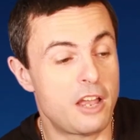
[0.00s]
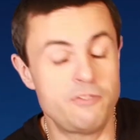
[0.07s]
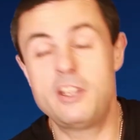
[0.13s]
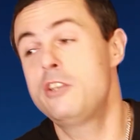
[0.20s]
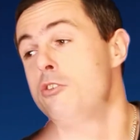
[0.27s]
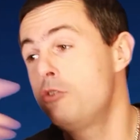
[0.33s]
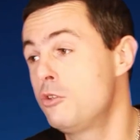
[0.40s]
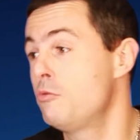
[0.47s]
and
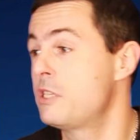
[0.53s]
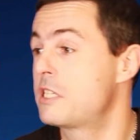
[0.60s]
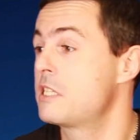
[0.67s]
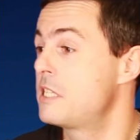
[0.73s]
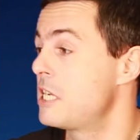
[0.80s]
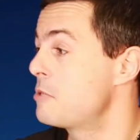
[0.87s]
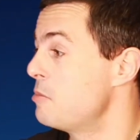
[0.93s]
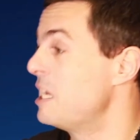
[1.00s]
then do the risk
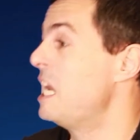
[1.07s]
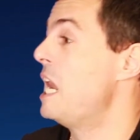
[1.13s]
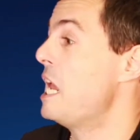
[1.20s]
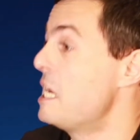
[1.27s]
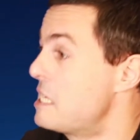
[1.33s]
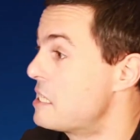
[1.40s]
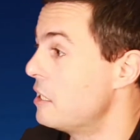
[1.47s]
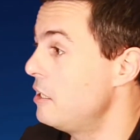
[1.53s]
assessment
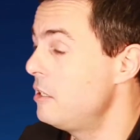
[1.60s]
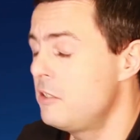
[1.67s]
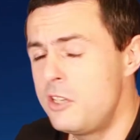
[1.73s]
later.